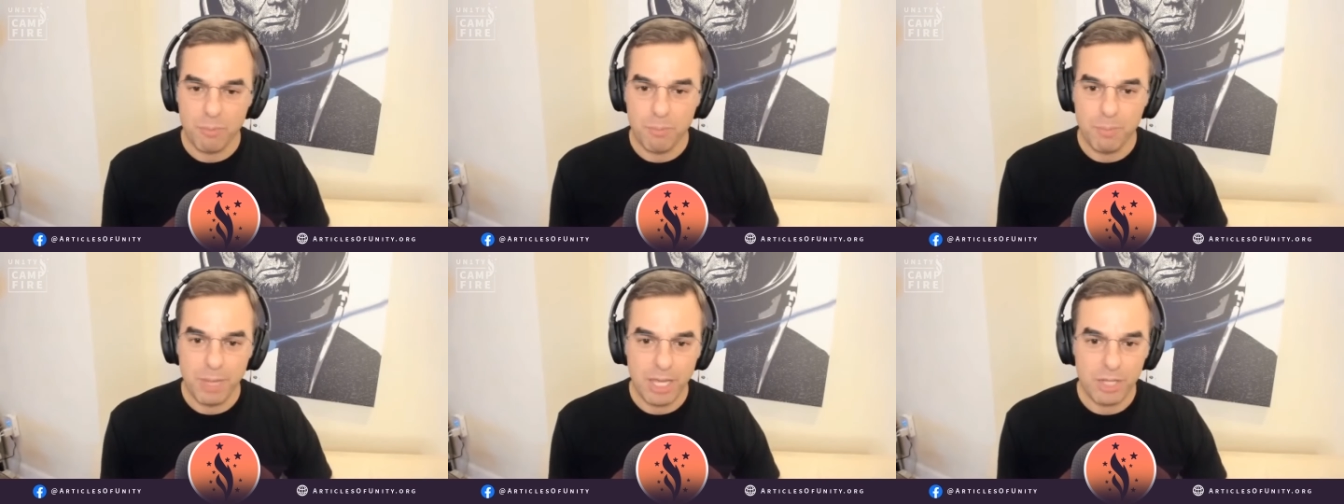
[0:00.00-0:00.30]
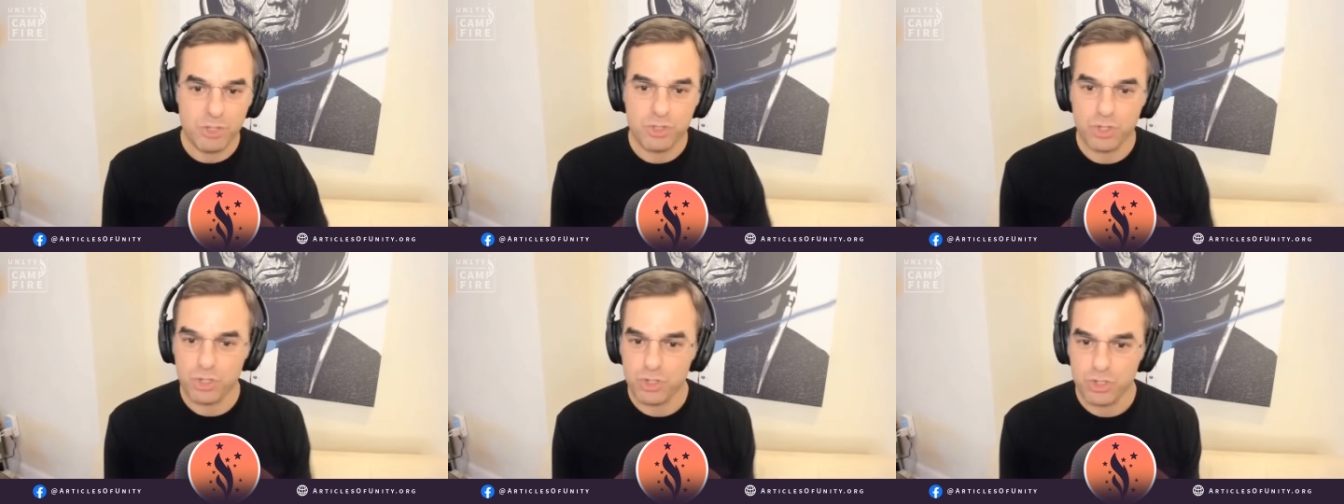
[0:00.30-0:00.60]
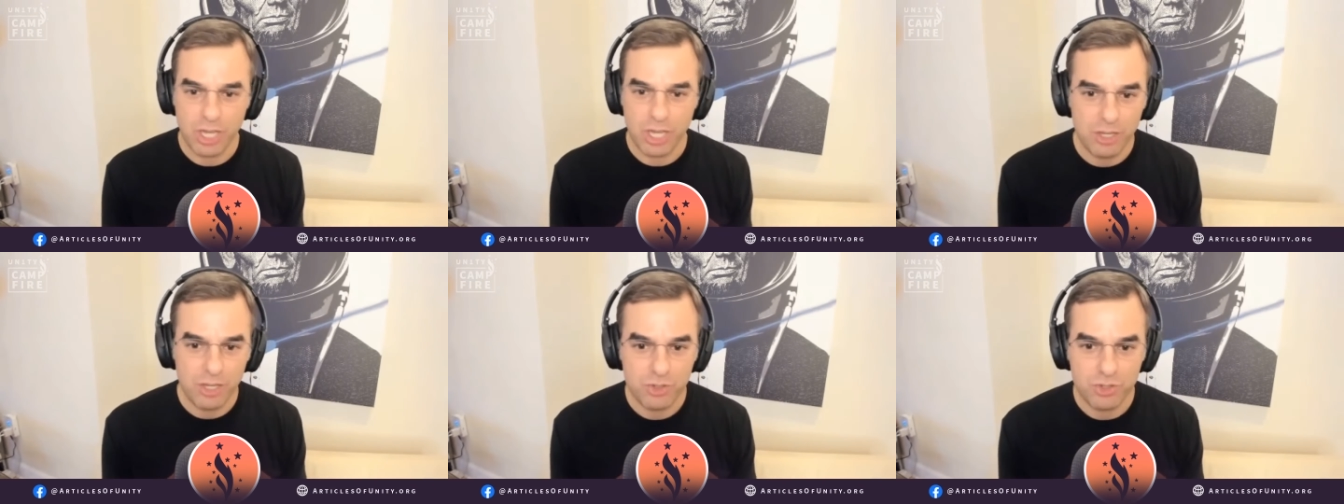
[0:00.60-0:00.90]
major
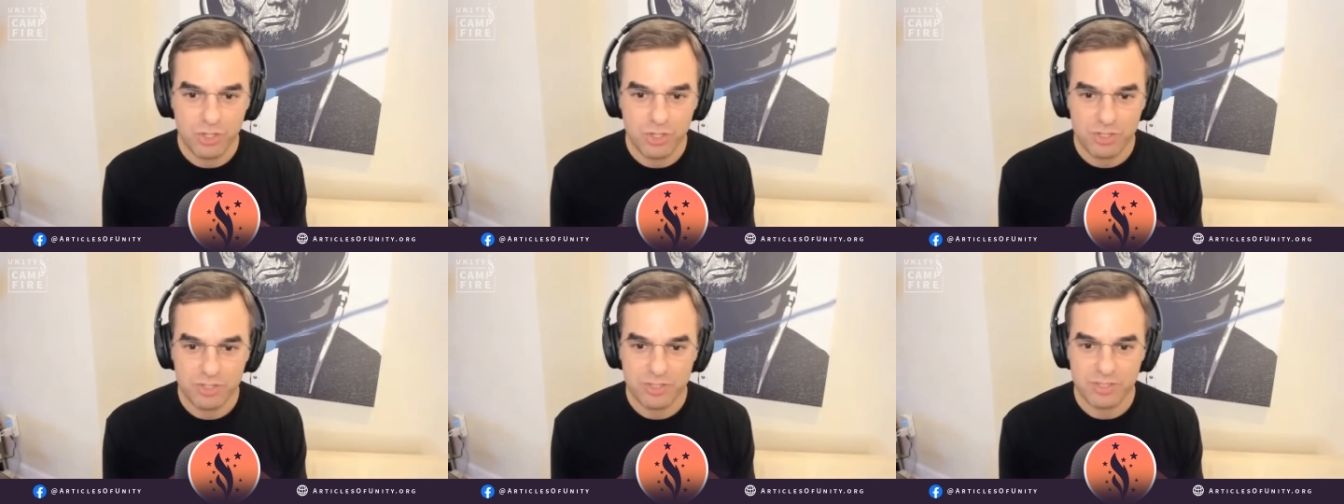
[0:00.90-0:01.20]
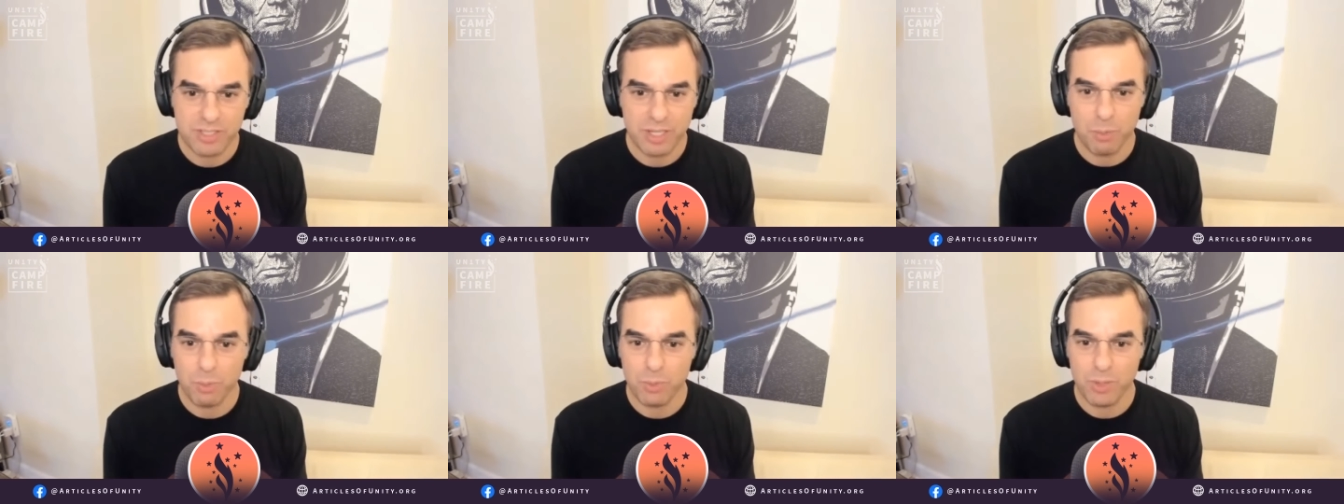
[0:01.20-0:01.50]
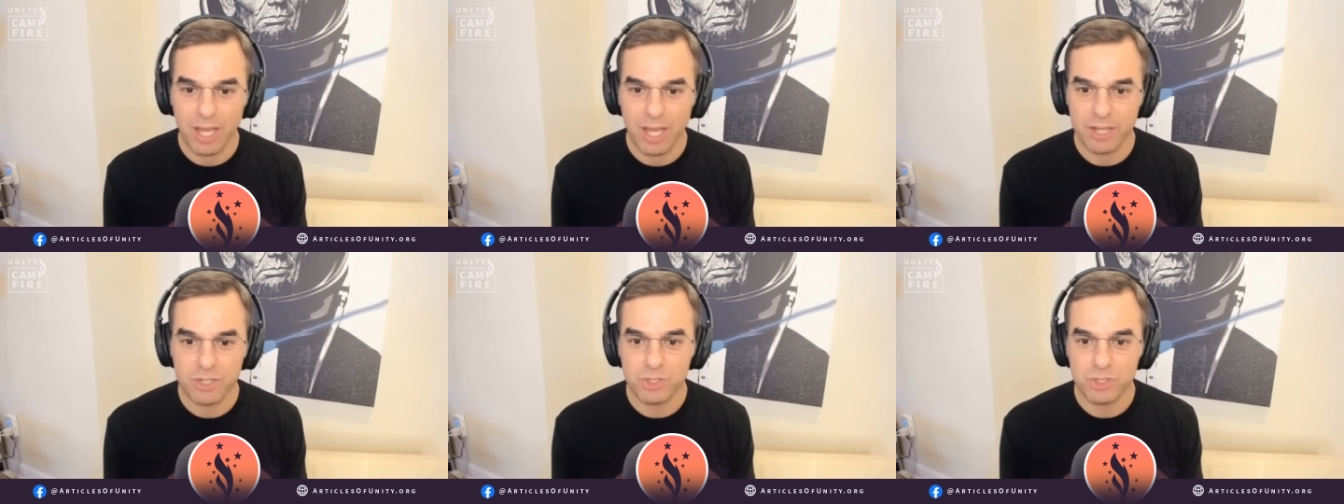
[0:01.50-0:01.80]
changes that
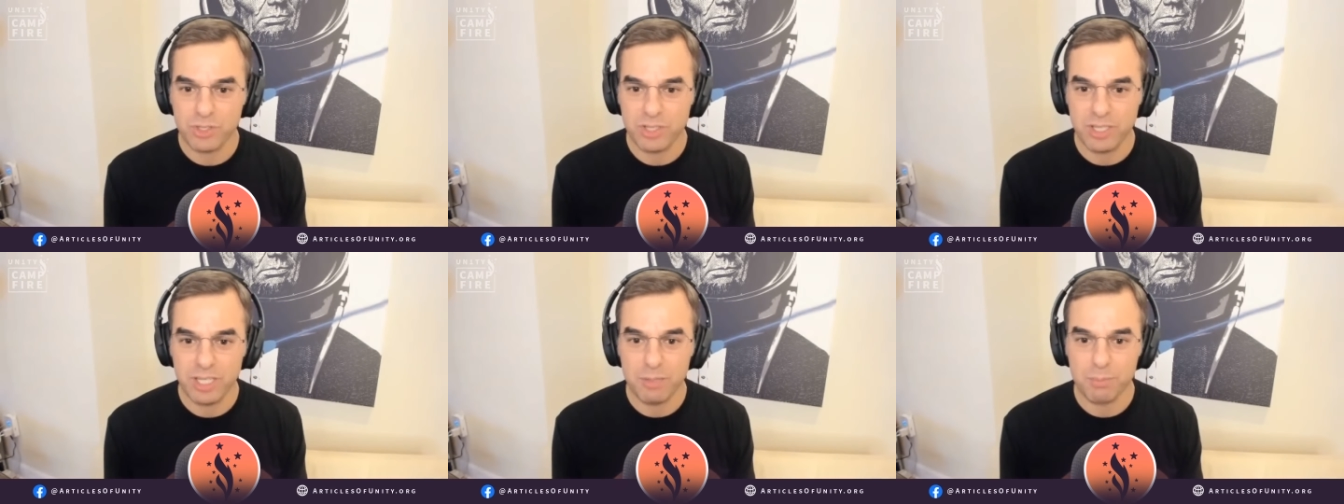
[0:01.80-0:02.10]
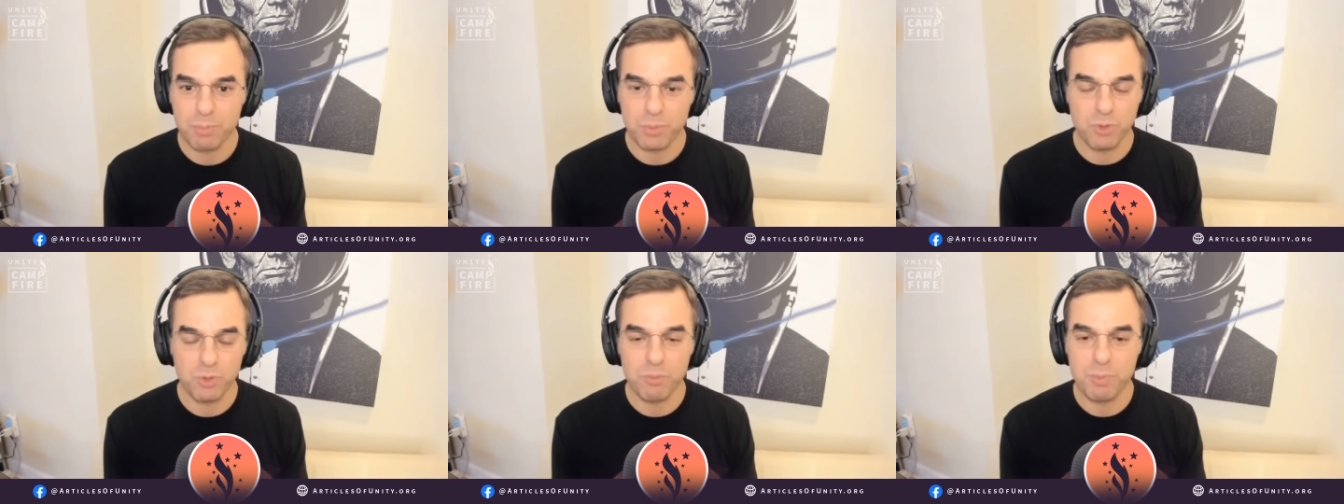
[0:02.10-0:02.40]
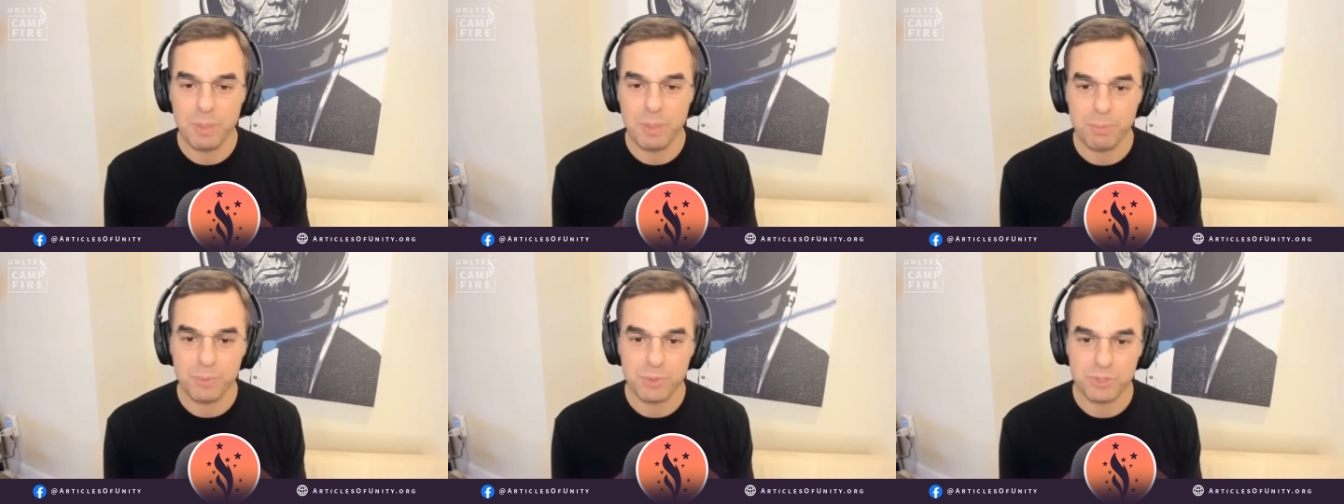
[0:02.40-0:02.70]
will actually improve
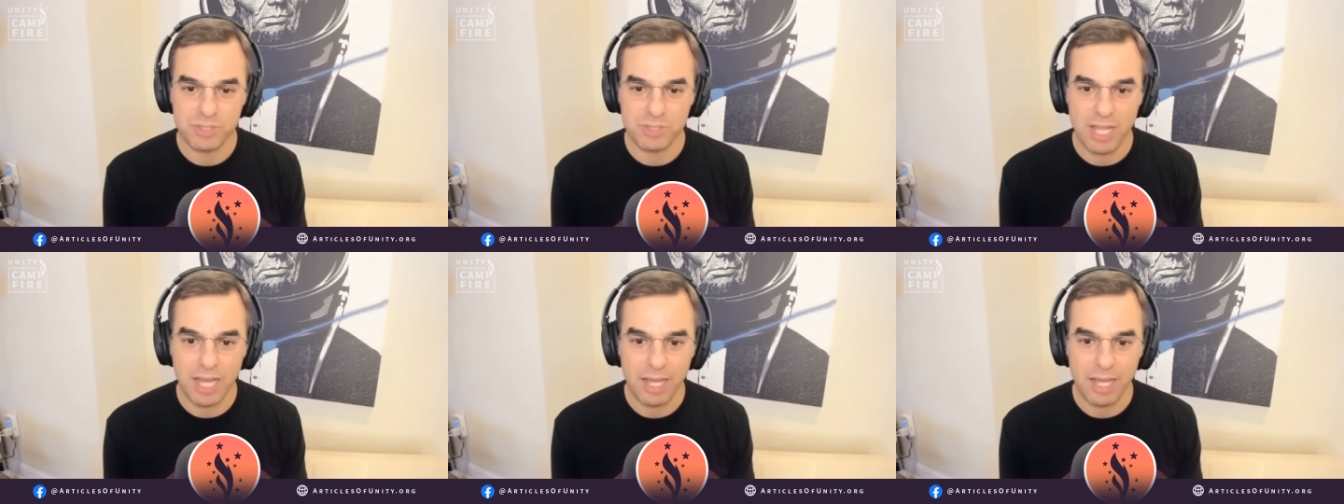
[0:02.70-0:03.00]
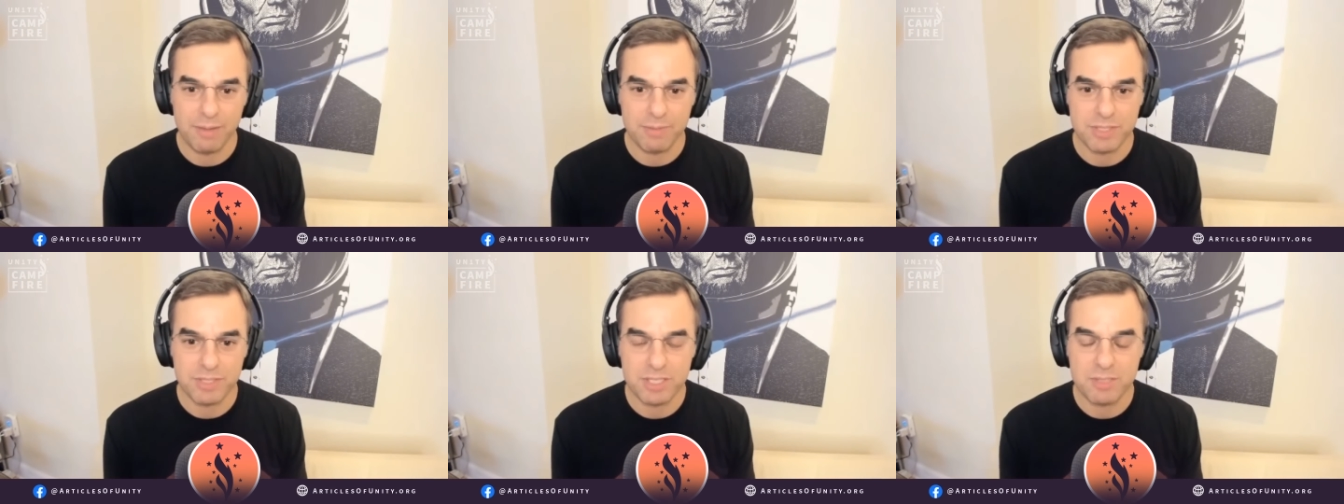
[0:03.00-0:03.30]
people's lives.